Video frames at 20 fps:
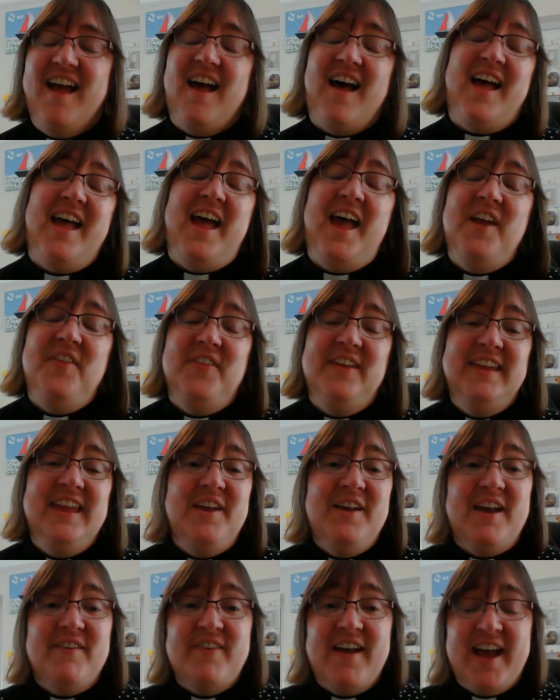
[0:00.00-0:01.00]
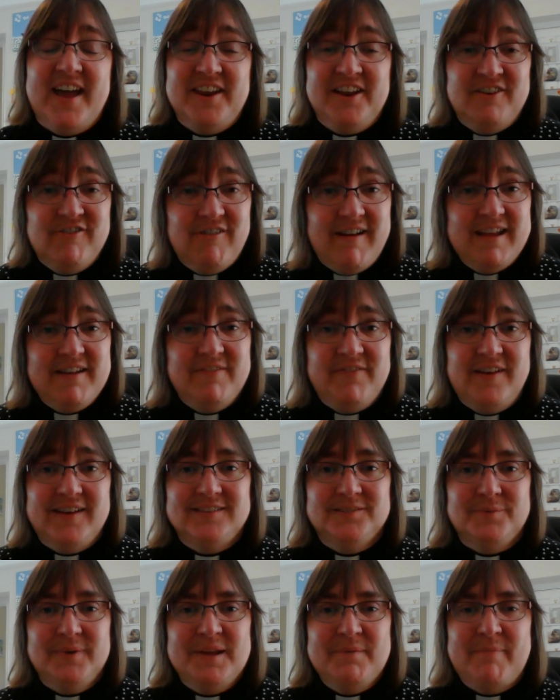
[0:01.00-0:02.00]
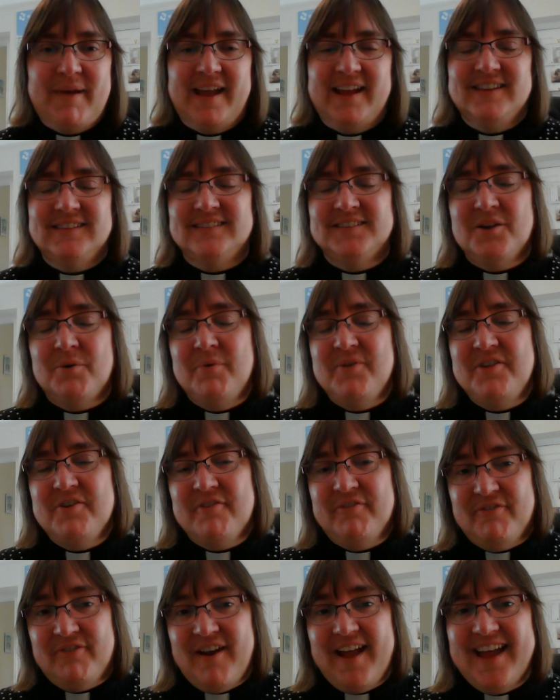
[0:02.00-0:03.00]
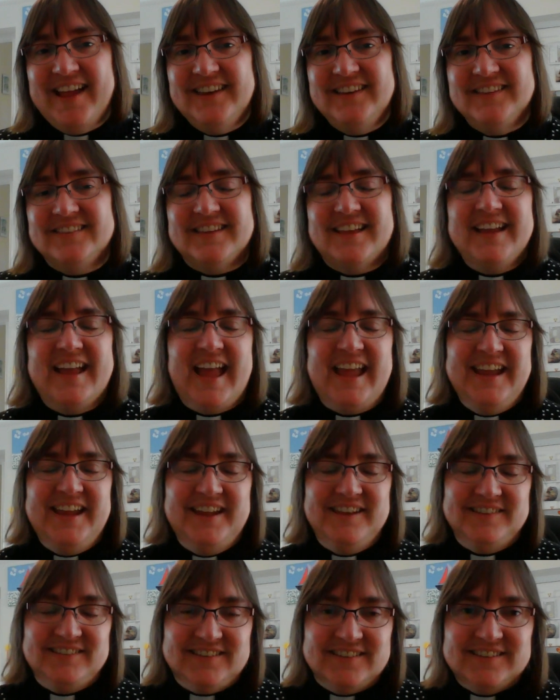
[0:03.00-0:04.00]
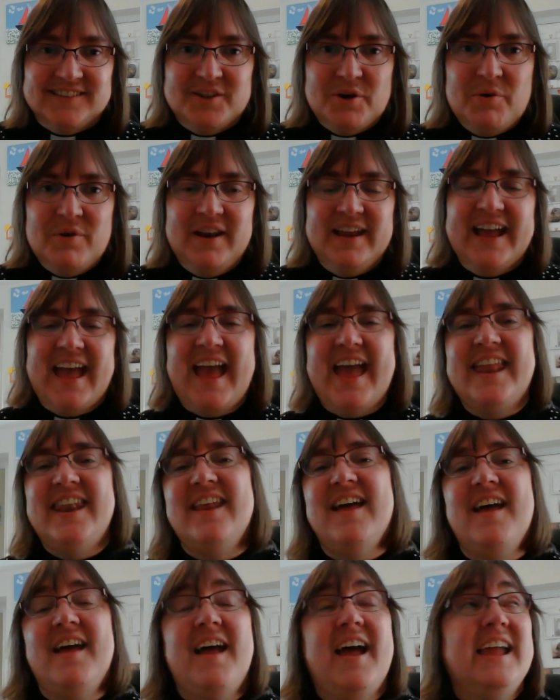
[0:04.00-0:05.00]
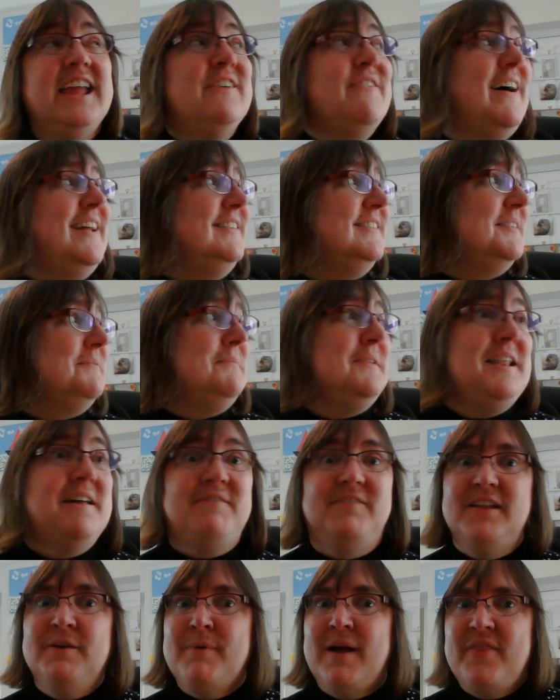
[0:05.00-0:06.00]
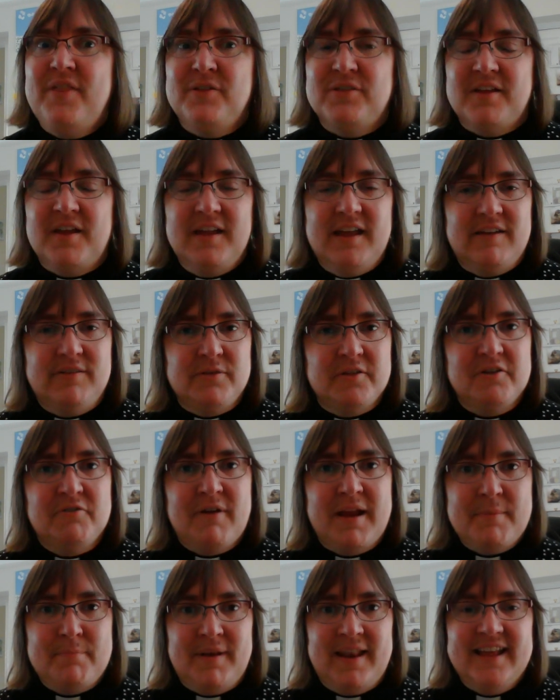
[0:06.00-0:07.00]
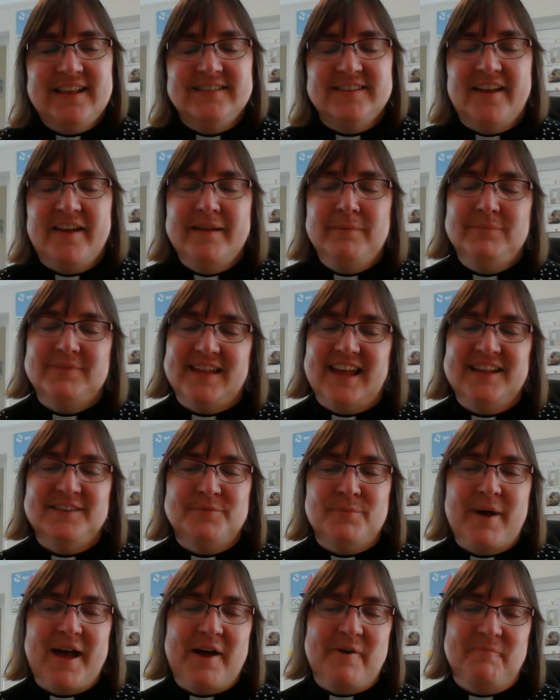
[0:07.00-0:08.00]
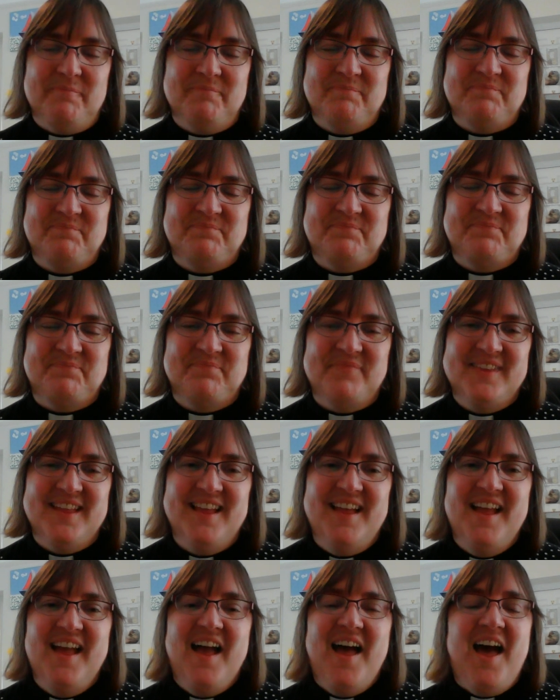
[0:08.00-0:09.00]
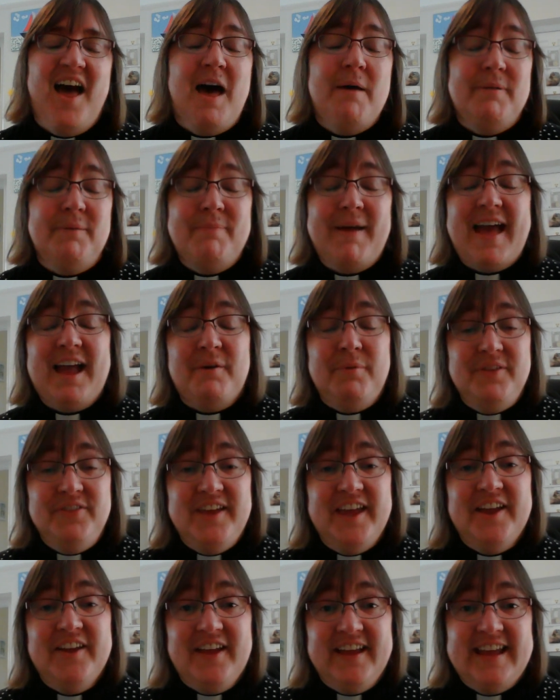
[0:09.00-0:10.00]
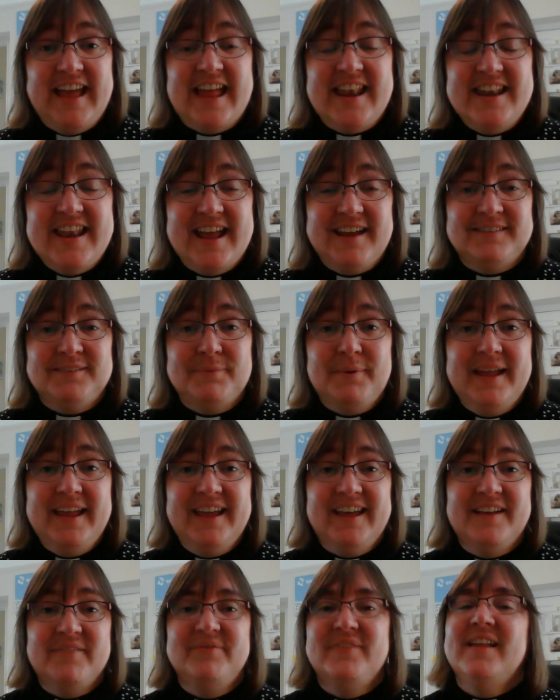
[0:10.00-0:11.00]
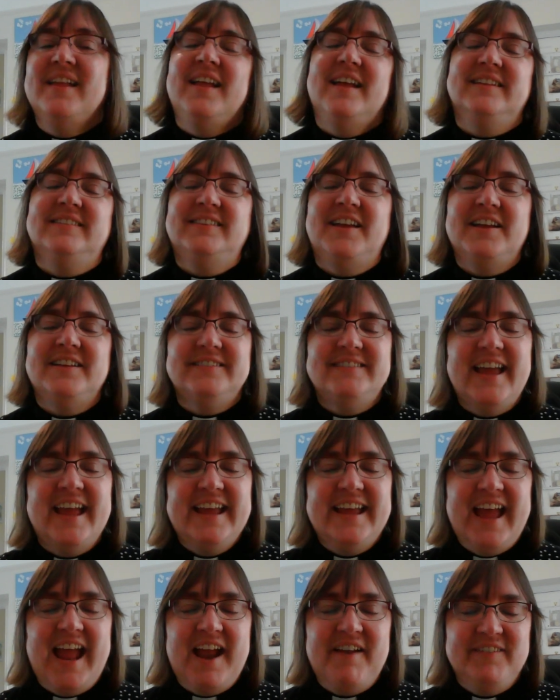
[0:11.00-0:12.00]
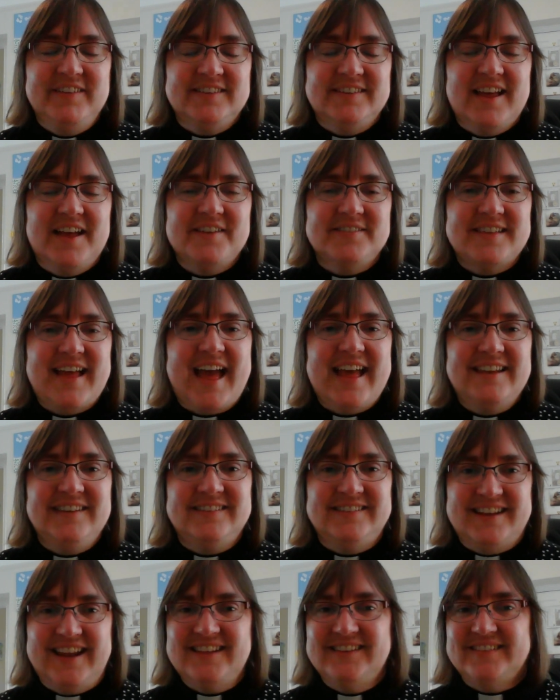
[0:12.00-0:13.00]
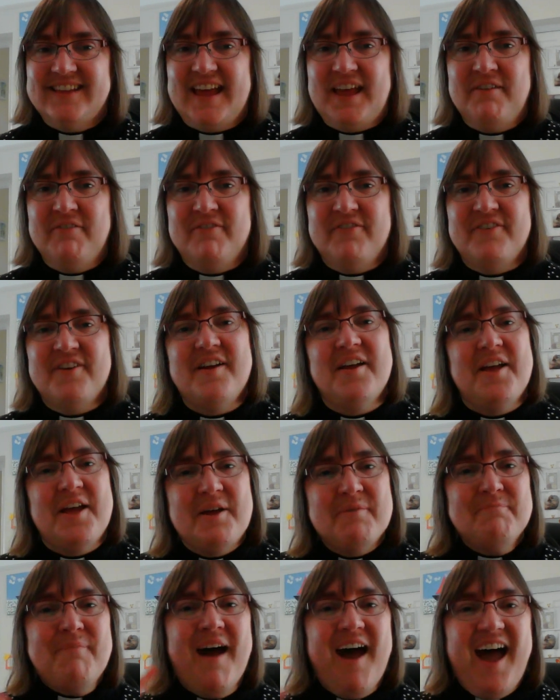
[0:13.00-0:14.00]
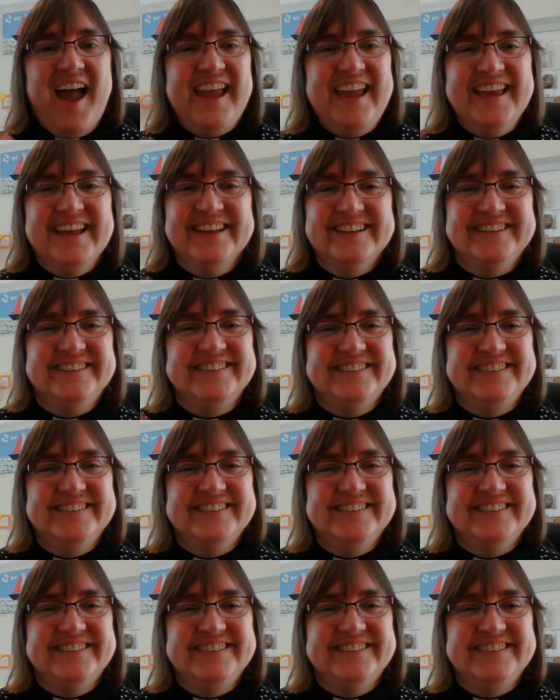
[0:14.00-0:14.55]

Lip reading: I hope that you have had a great first week back at school with your friends and getting used to school again. You've had some lovely weather, so I hope you have some great playtimes as well. I'll be back with you again next week. So take care of yourselves and stay safe. Bye.